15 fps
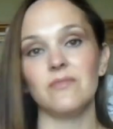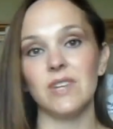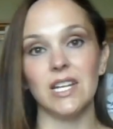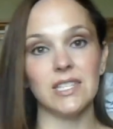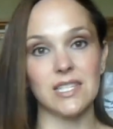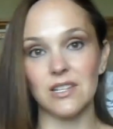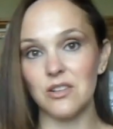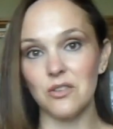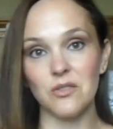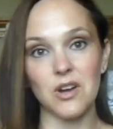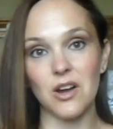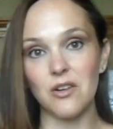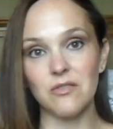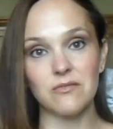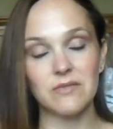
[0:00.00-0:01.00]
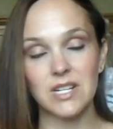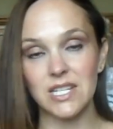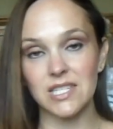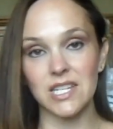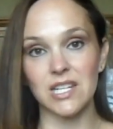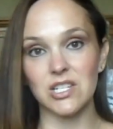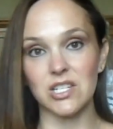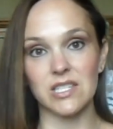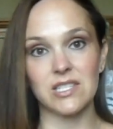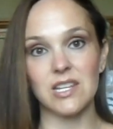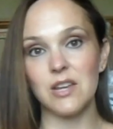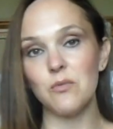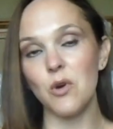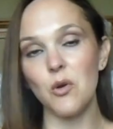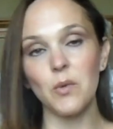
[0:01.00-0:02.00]
it's a no-go because he just,
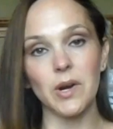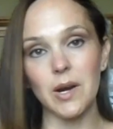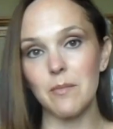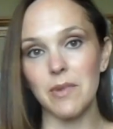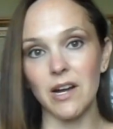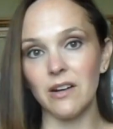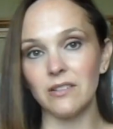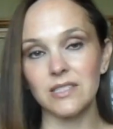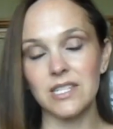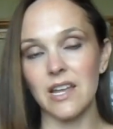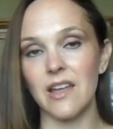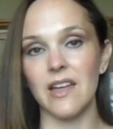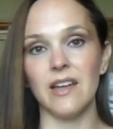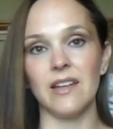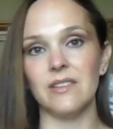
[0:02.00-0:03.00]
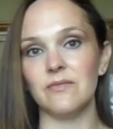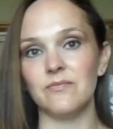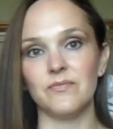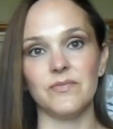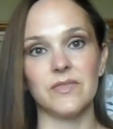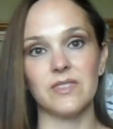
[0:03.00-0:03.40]
he won't wear a belt and